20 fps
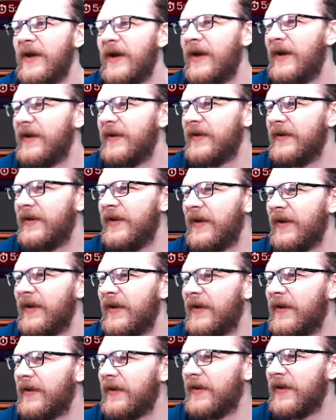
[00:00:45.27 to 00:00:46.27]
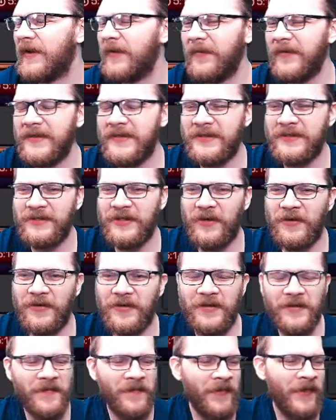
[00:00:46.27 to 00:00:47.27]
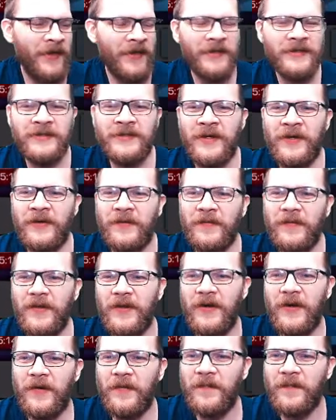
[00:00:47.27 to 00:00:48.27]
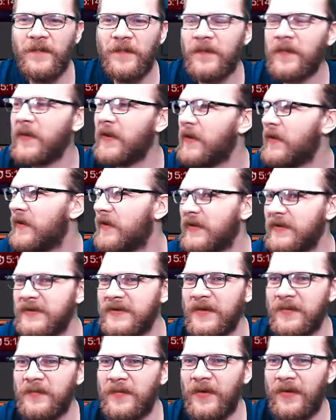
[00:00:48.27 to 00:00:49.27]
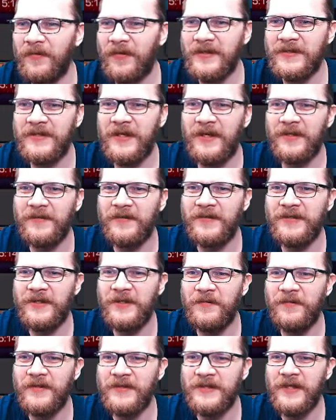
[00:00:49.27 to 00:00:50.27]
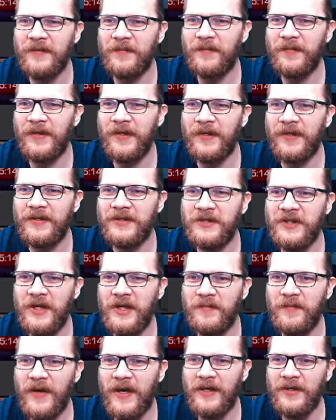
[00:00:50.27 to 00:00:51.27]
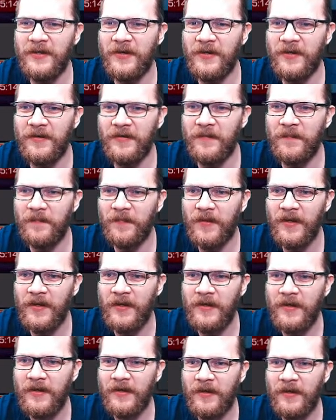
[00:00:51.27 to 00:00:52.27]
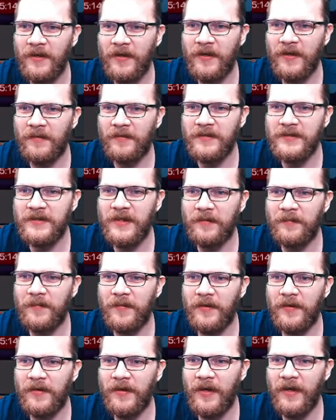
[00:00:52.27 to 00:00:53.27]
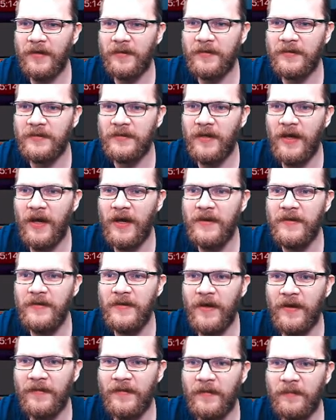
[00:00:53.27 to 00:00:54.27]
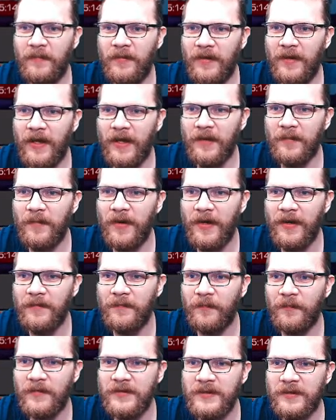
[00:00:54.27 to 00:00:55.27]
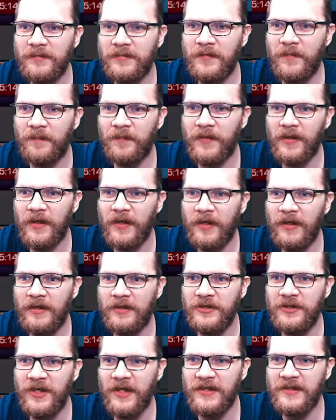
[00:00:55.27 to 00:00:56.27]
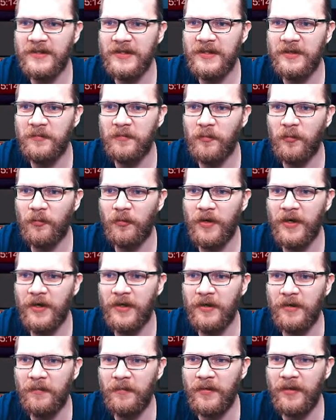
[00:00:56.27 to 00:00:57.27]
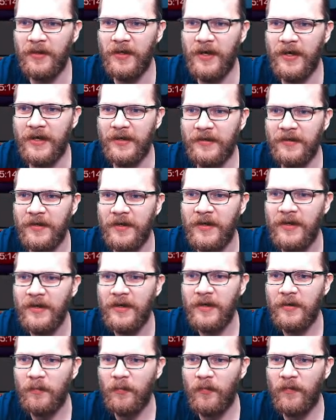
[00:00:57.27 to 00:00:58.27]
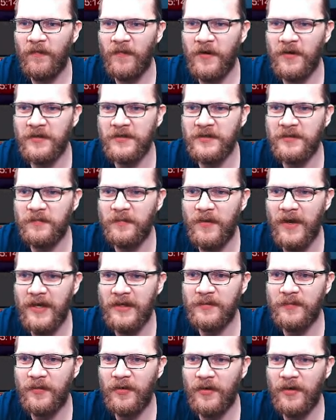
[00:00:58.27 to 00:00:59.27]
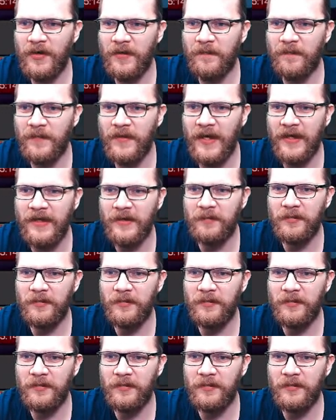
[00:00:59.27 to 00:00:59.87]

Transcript: and uh, got a bit soaked. So, you know, that's a perfect start to the stream. What's up, uh, Jay Mad Dog? Uh, what's up, another black man? What's up, uh, JC, Rick, Milan? Boss, Bad Boy, Daddy